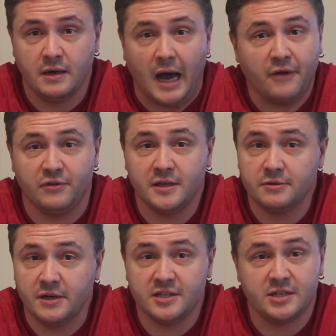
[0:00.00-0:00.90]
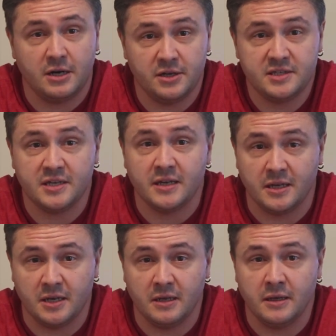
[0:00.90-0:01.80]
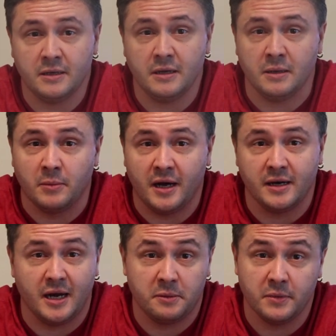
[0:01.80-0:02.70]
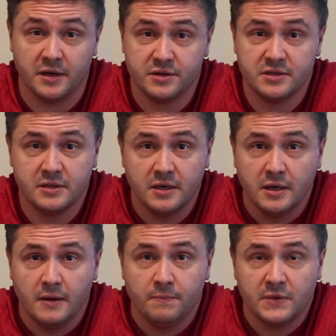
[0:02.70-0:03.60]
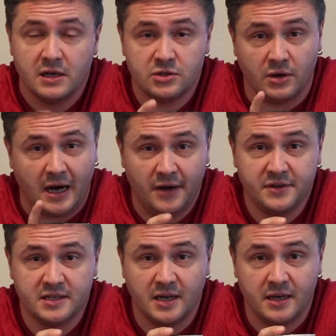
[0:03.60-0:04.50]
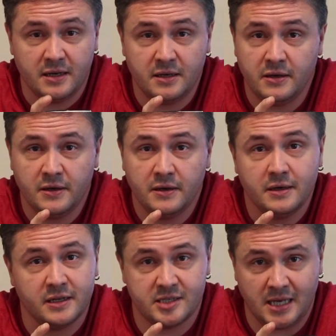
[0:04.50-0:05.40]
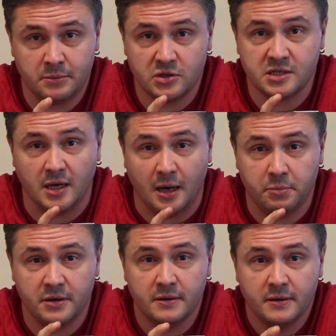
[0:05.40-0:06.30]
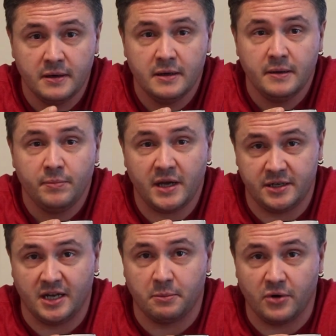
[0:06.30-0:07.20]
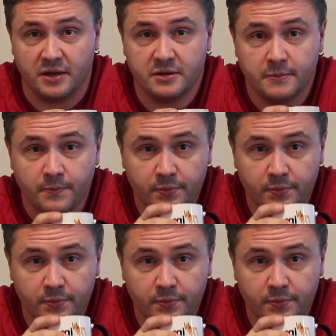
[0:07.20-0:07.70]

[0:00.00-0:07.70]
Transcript: I've literally started seeing it in my nightmares. So I've decided it's time to stop and take a breath.